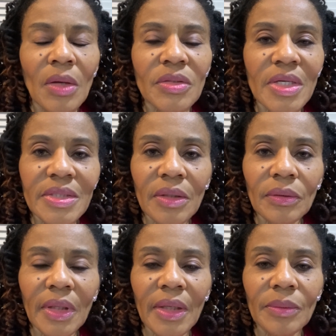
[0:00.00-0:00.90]
So I said,
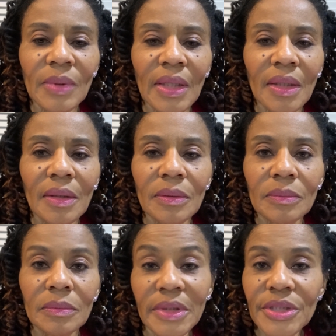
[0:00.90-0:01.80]
okay, well,
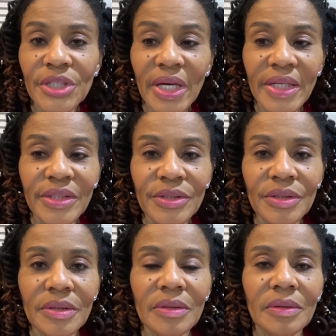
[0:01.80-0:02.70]
what
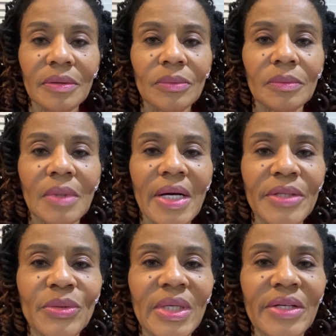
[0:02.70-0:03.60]
changed? Why are
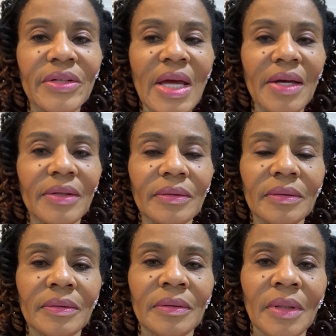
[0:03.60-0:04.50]
you here now?
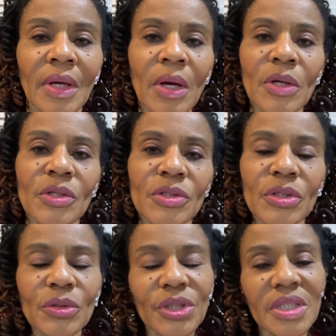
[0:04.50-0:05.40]

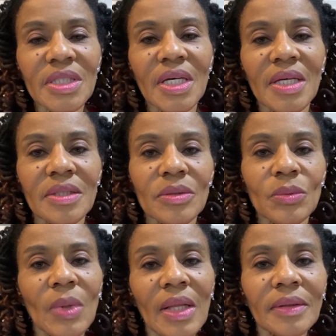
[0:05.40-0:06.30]
So she says,
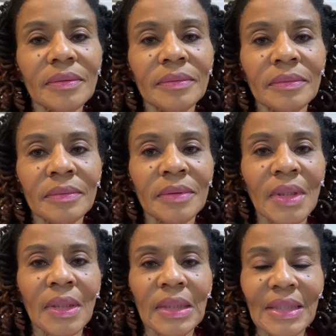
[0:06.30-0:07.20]
well,
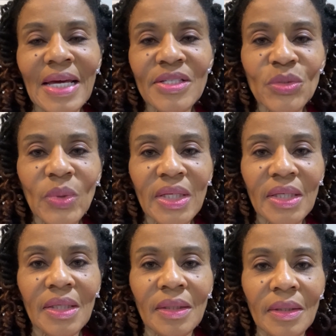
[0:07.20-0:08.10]
last
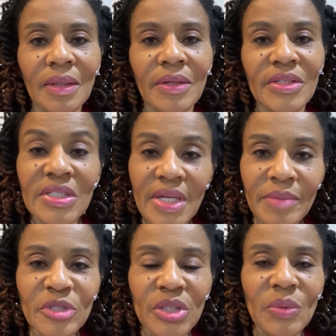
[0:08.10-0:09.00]
week, the
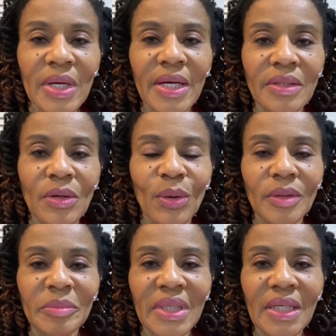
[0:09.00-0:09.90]
same GYN
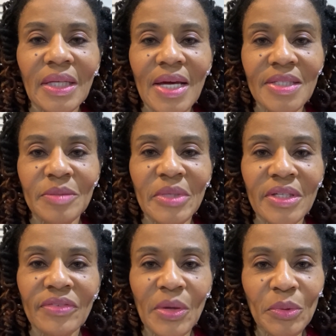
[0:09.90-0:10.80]
called me and asked me
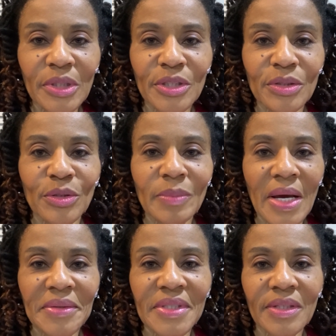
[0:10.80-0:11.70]
if I wanted to do
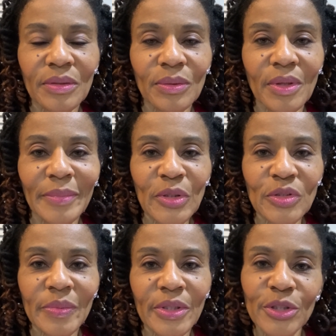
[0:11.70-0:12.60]
bioidentical
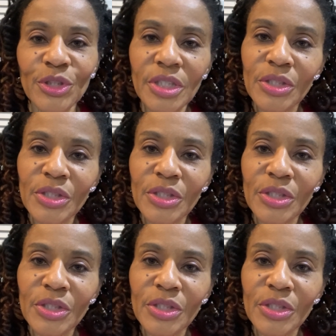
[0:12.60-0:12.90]
hormones because she's